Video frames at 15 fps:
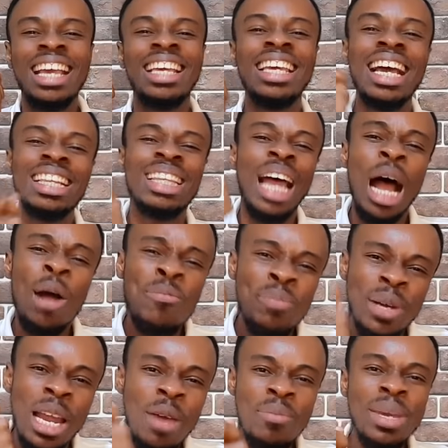Ye ta
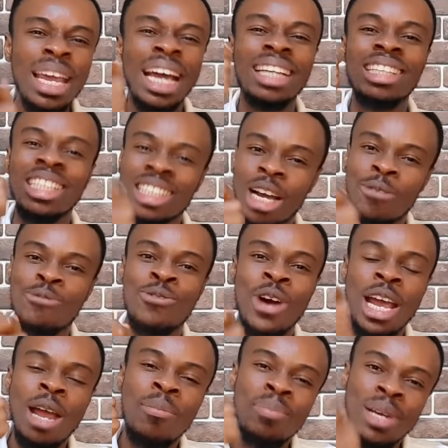blame a teacher
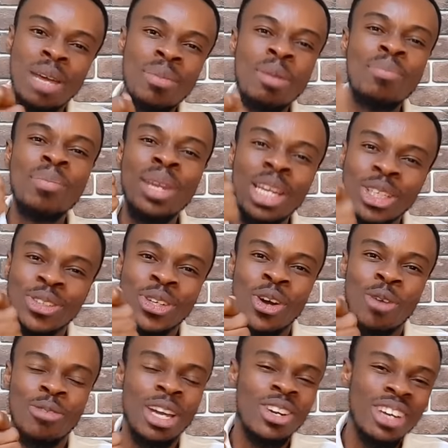for a blame ministry
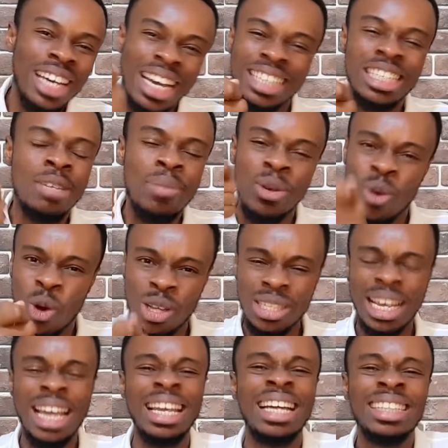of education
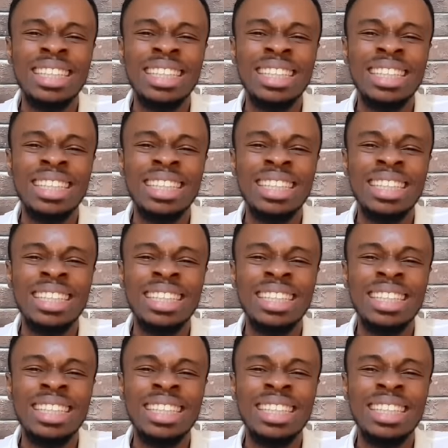because a ye